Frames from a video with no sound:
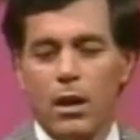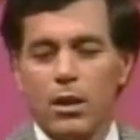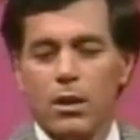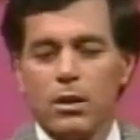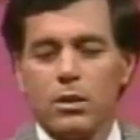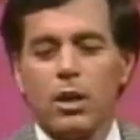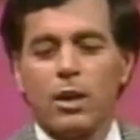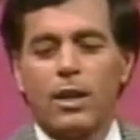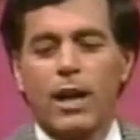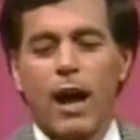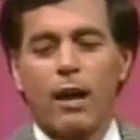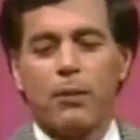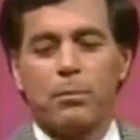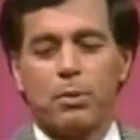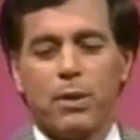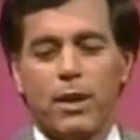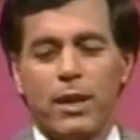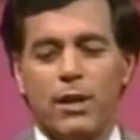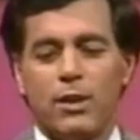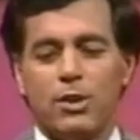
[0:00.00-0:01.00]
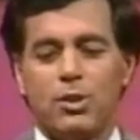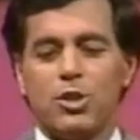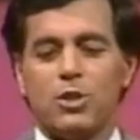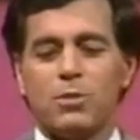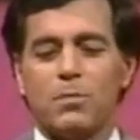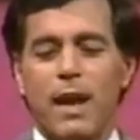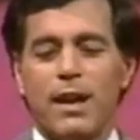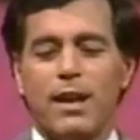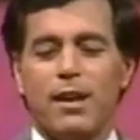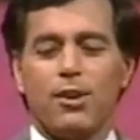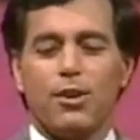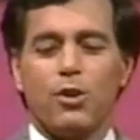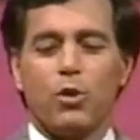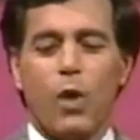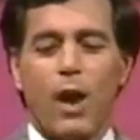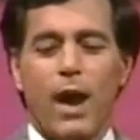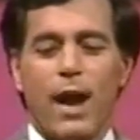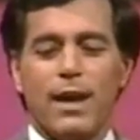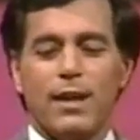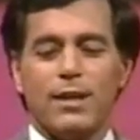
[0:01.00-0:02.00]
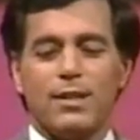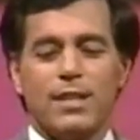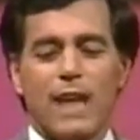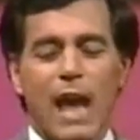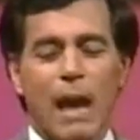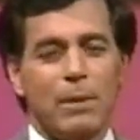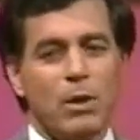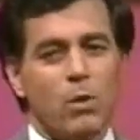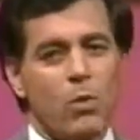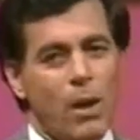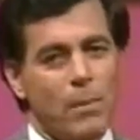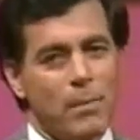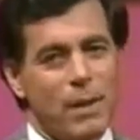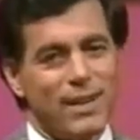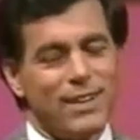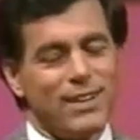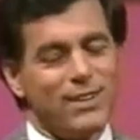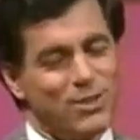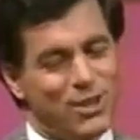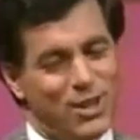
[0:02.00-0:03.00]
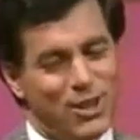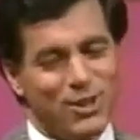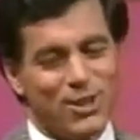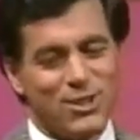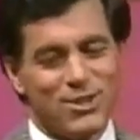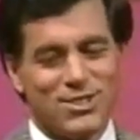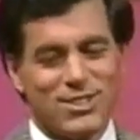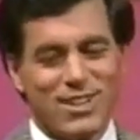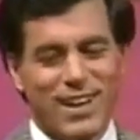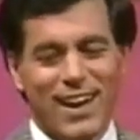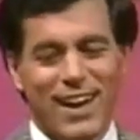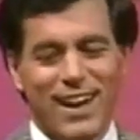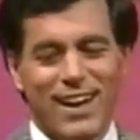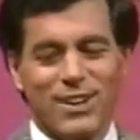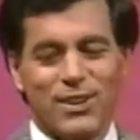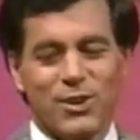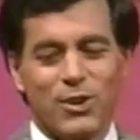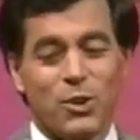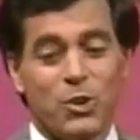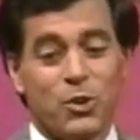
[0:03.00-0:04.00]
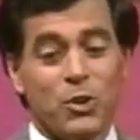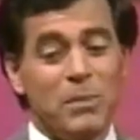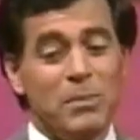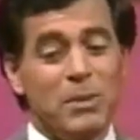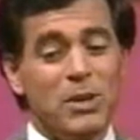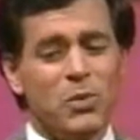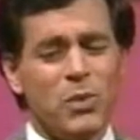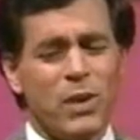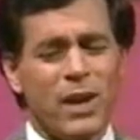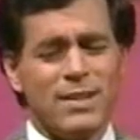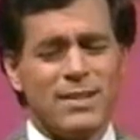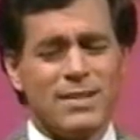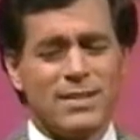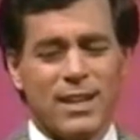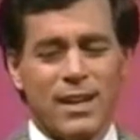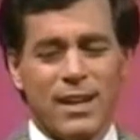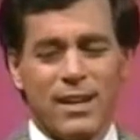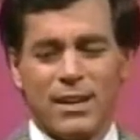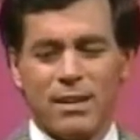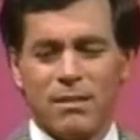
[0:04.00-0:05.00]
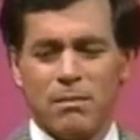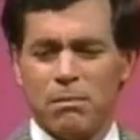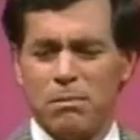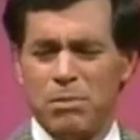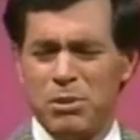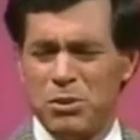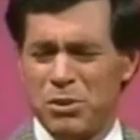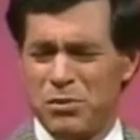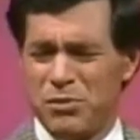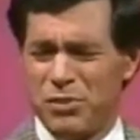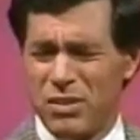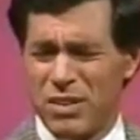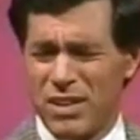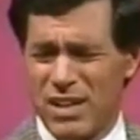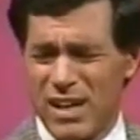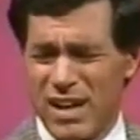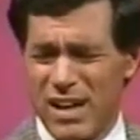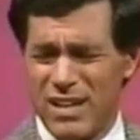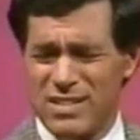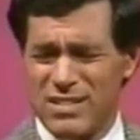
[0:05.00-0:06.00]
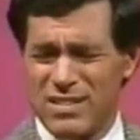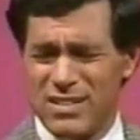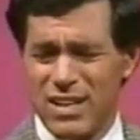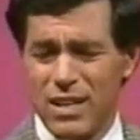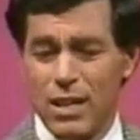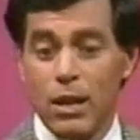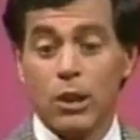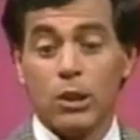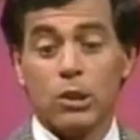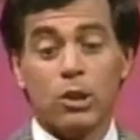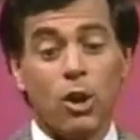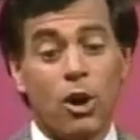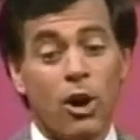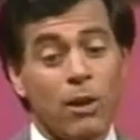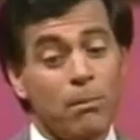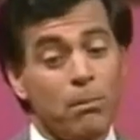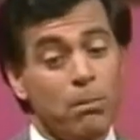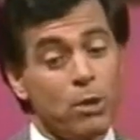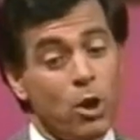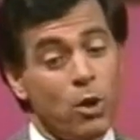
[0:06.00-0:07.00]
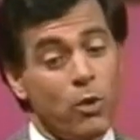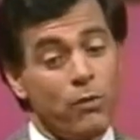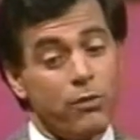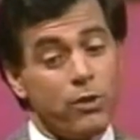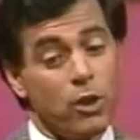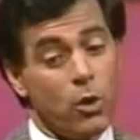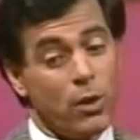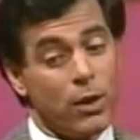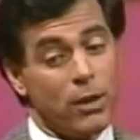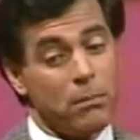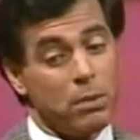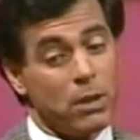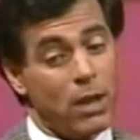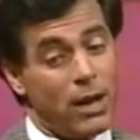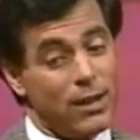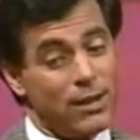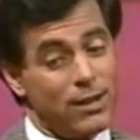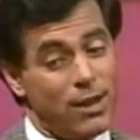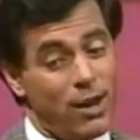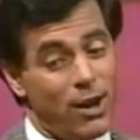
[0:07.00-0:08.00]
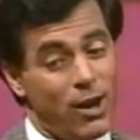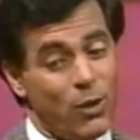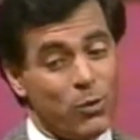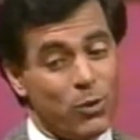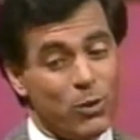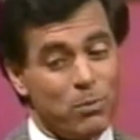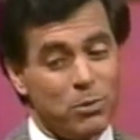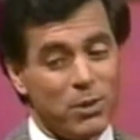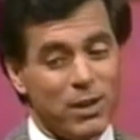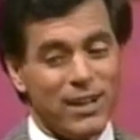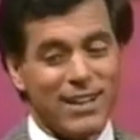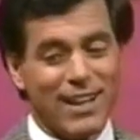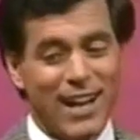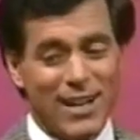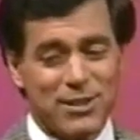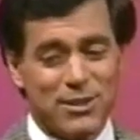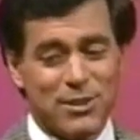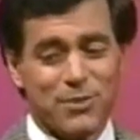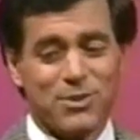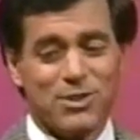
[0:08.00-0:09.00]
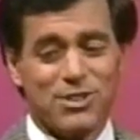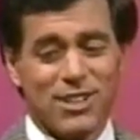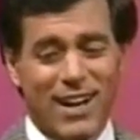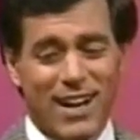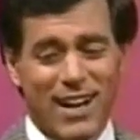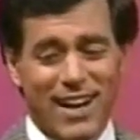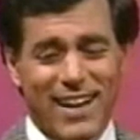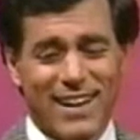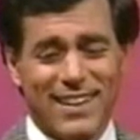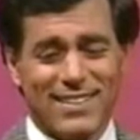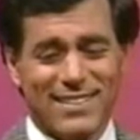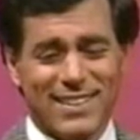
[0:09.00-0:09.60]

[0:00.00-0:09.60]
Look out, players. She's making her way, and Tammy Wemette is here to stay. Her creamy red skin and beautiful eyes. Long, flowing blonde hair will bring lots of sighs.